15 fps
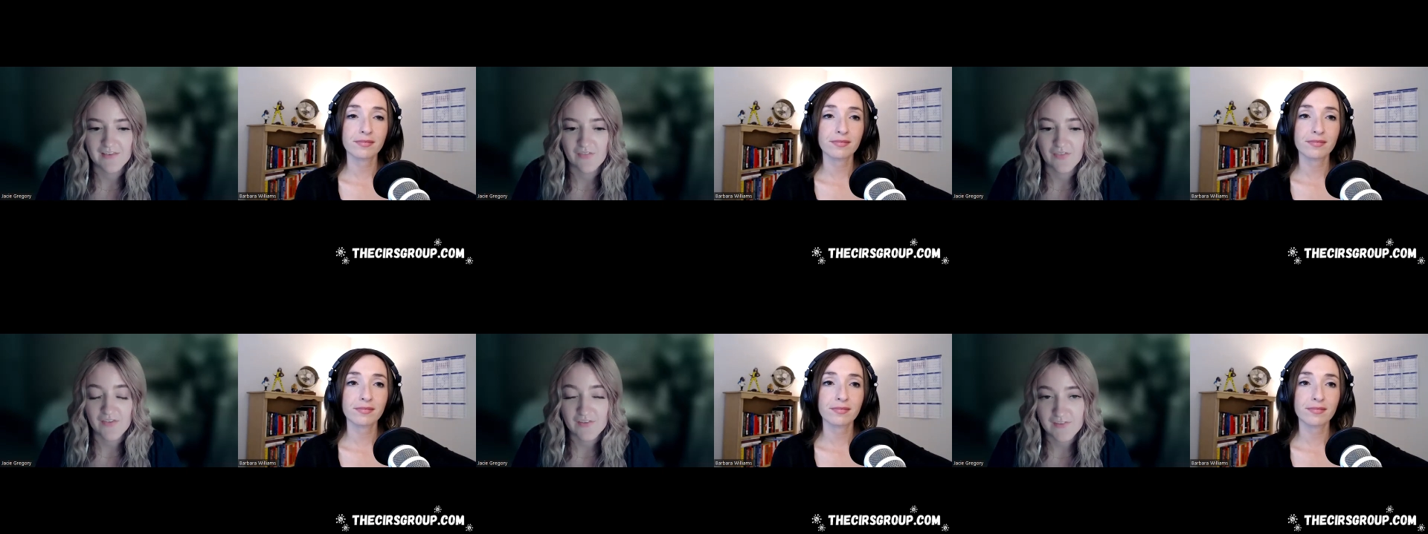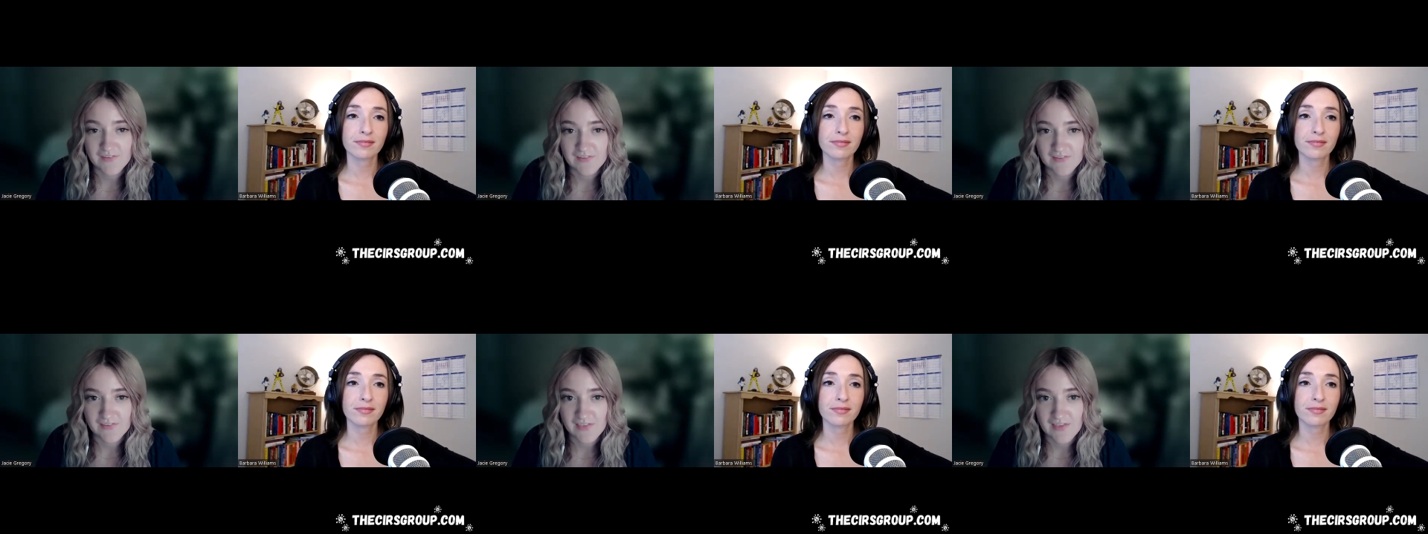Speaker 1: this
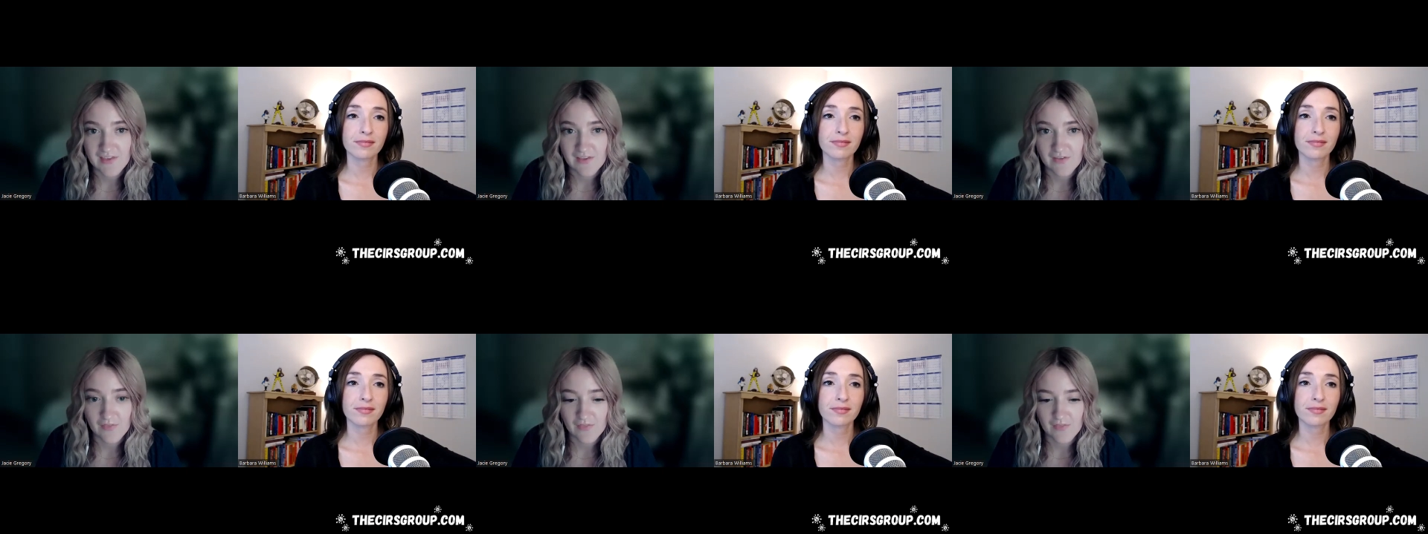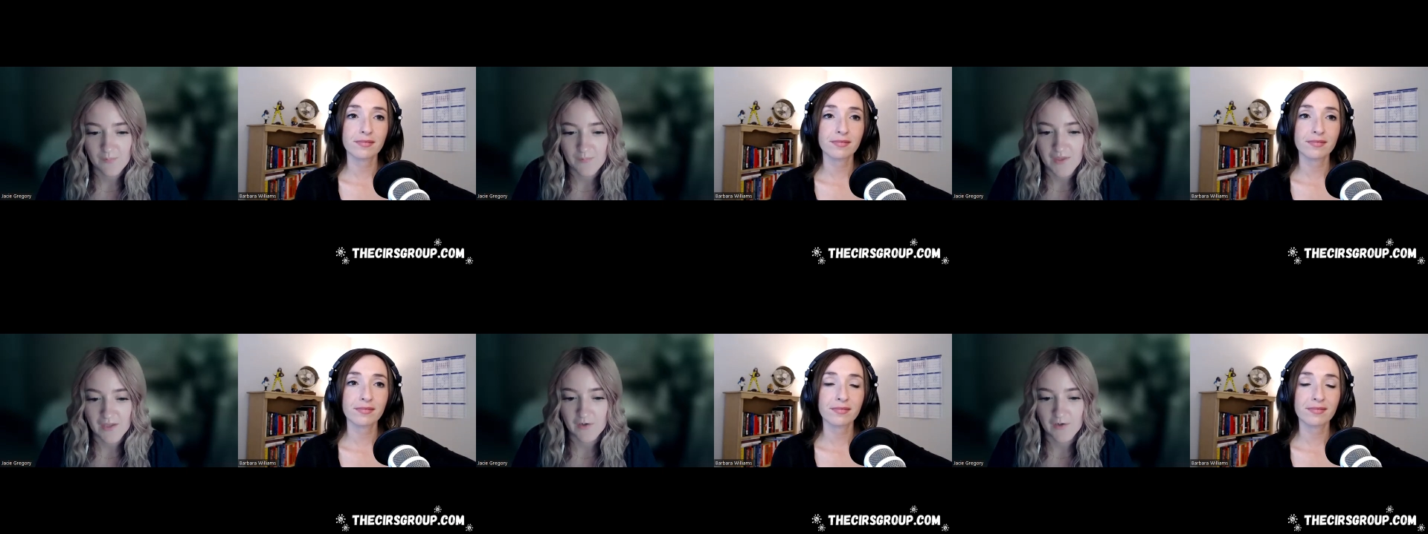is the the
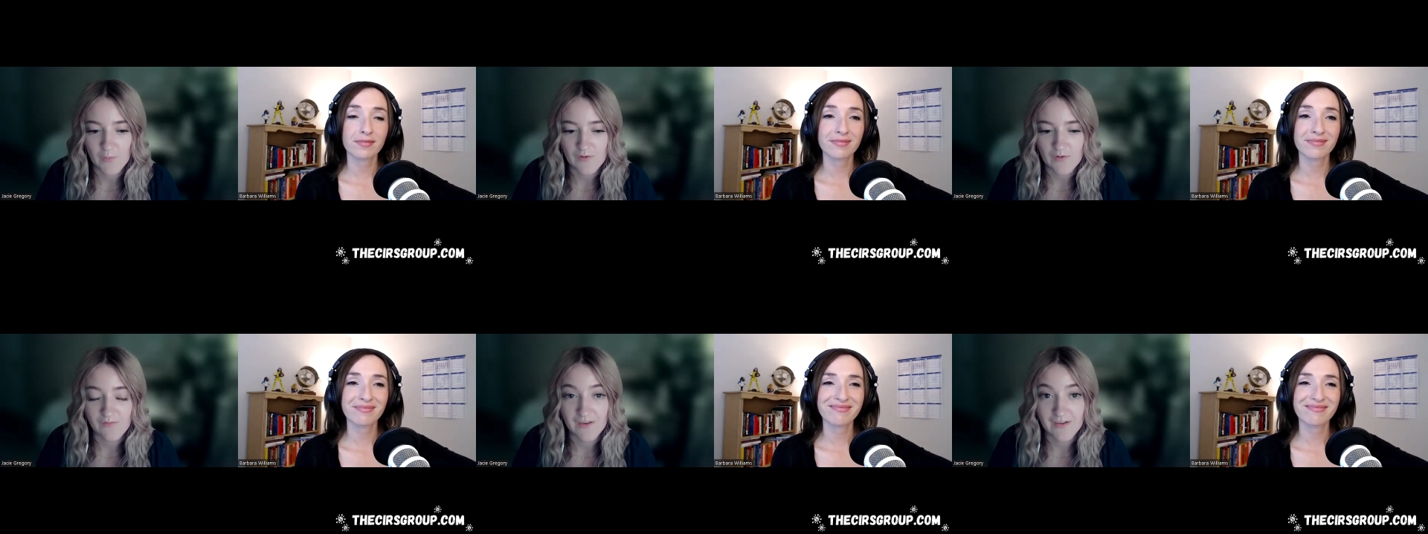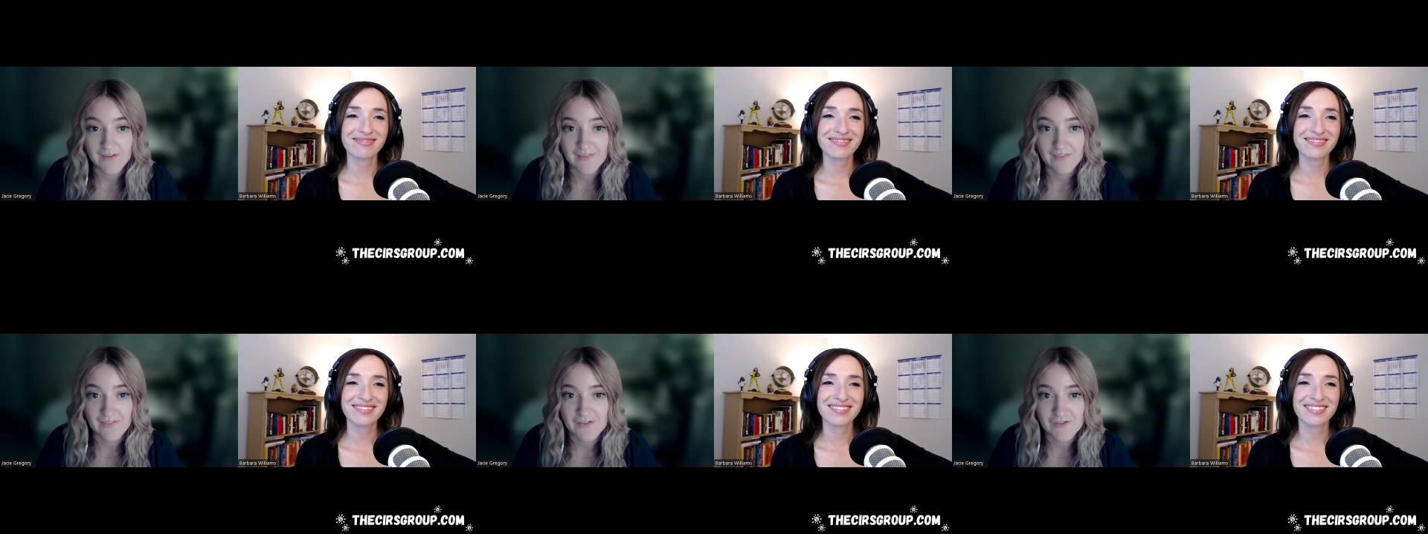man who
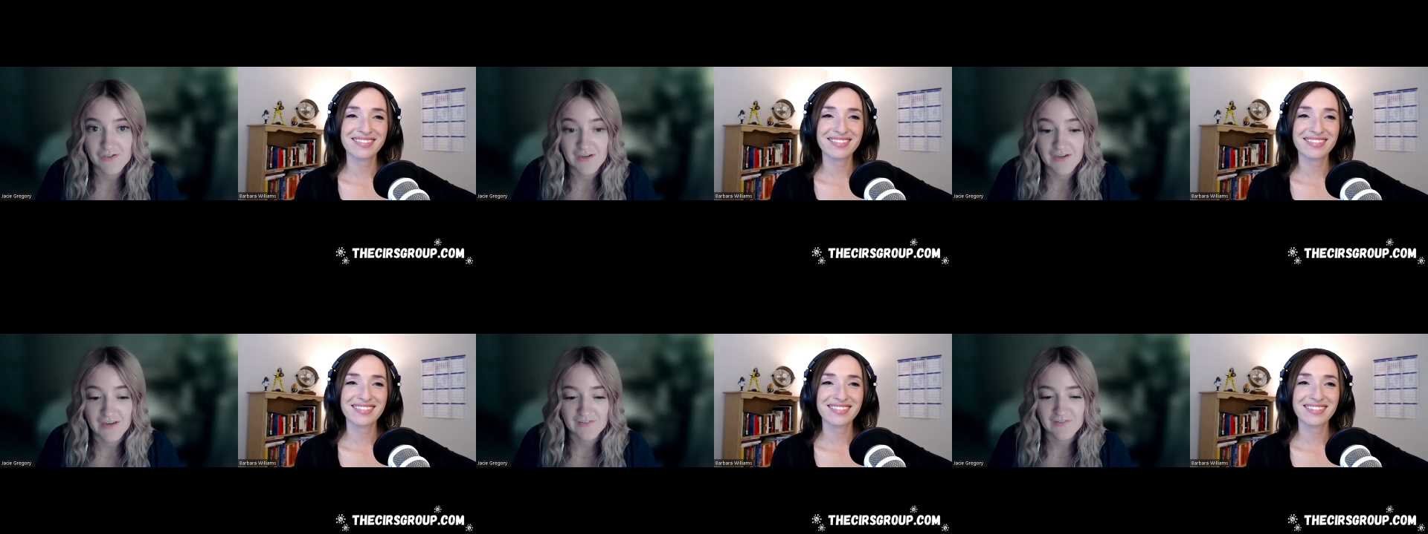invented the genie.